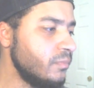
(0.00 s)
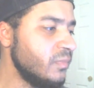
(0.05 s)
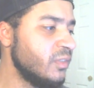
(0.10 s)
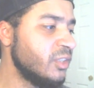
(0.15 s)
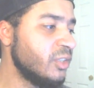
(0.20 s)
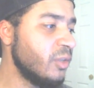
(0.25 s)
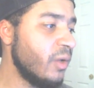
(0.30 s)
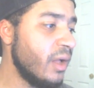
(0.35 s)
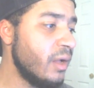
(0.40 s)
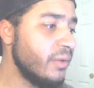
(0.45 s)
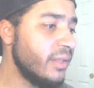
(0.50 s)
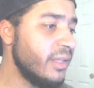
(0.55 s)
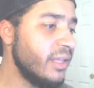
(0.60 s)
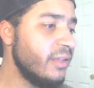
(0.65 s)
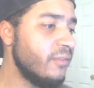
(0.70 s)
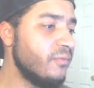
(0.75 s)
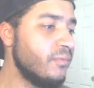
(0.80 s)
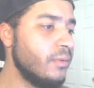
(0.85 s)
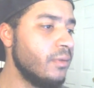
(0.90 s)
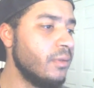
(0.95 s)
So I'll
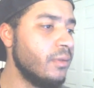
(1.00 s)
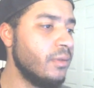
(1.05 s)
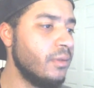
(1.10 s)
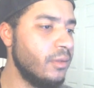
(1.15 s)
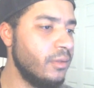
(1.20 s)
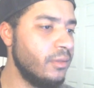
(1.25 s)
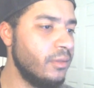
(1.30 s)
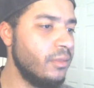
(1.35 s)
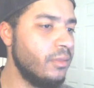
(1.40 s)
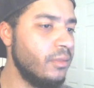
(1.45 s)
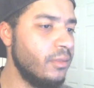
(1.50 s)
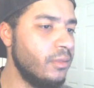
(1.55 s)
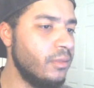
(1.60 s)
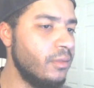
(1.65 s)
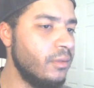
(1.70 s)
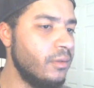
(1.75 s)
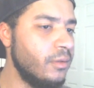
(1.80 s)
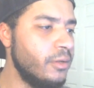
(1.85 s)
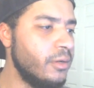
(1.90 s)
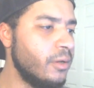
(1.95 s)
give,
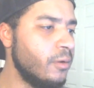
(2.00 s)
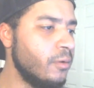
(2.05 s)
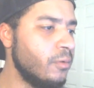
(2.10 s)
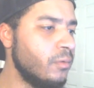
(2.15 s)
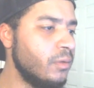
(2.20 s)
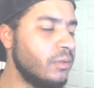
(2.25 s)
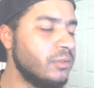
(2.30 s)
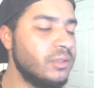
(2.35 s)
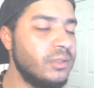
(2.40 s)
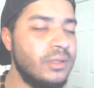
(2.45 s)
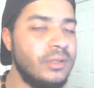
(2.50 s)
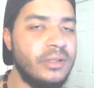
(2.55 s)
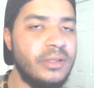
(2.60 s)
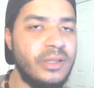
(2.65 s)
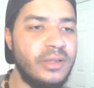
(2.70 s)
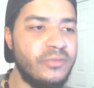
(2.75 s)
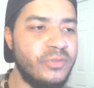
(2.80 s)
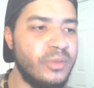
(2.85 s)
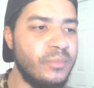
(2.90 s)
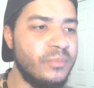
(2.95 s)

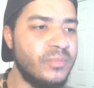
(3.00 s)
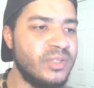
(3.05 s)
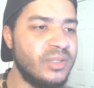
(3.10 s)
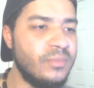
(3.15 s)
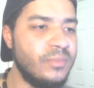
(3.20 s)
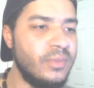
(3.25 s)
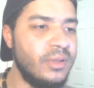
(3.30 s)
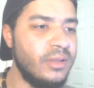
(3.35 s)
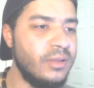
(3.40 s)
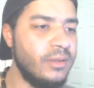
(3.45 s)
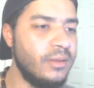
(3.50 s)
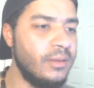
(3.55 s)
give them some